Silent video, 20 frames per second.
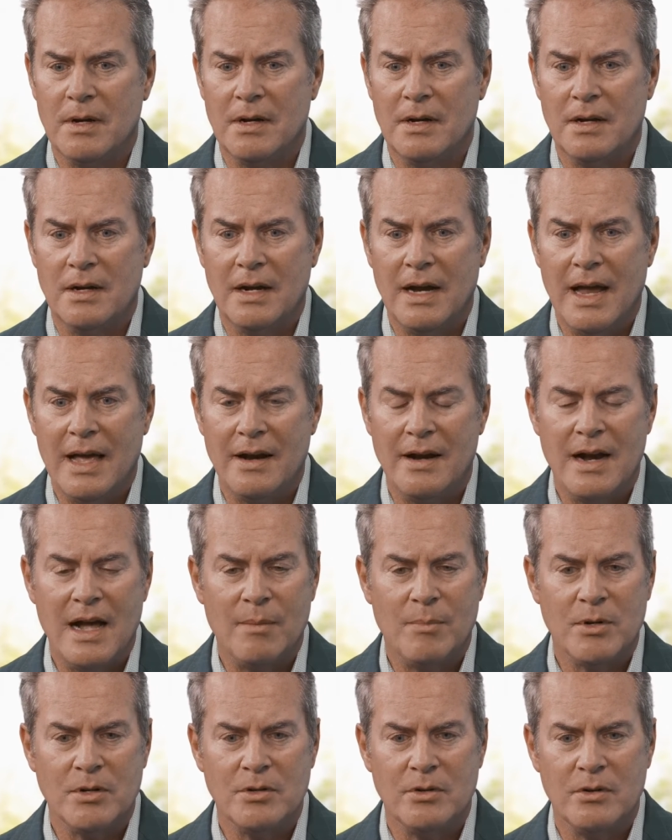had an
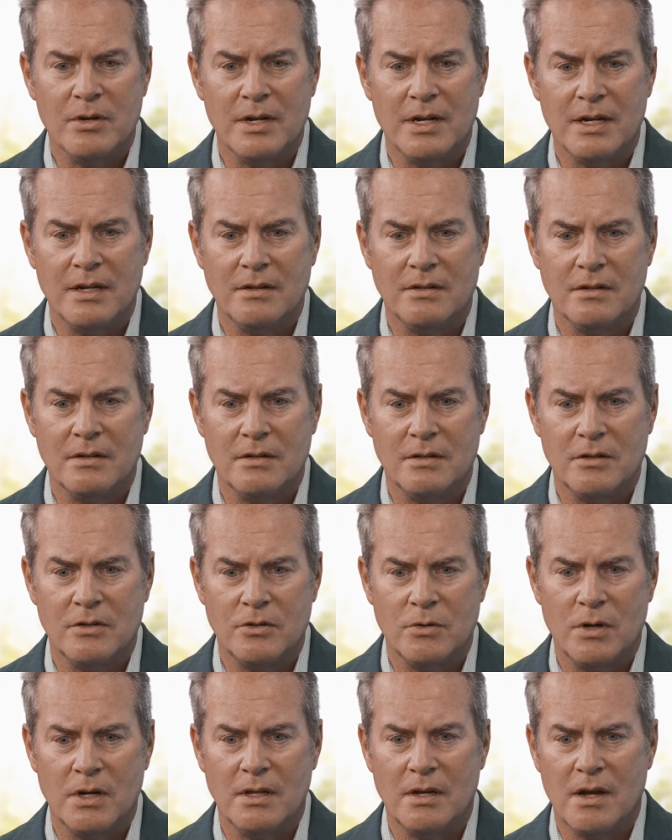opportunity to
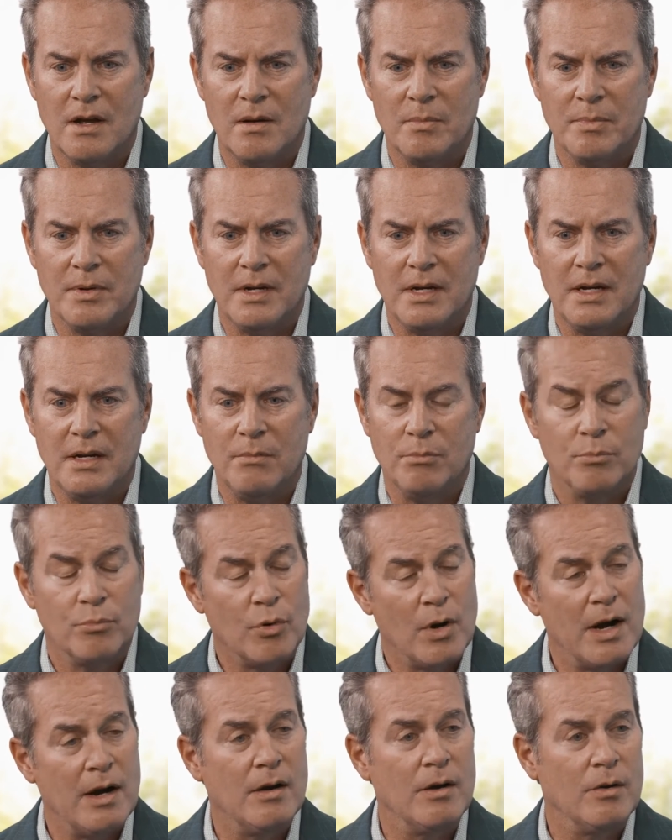join the company
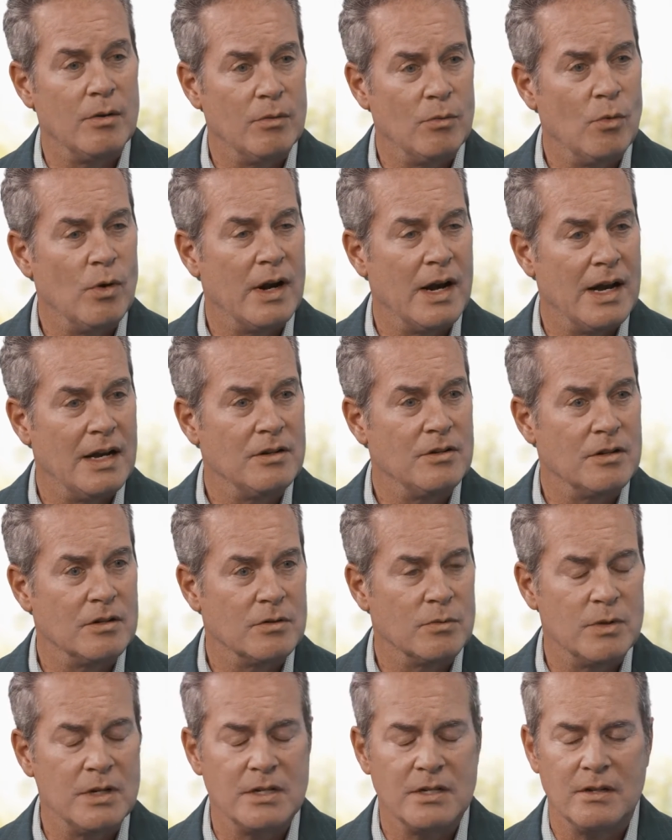prior to when I
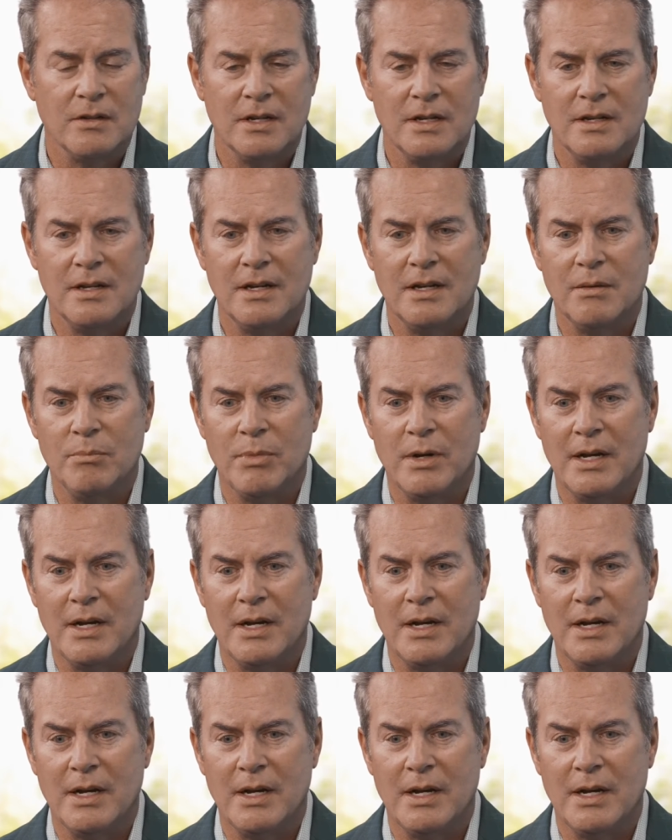just recently did.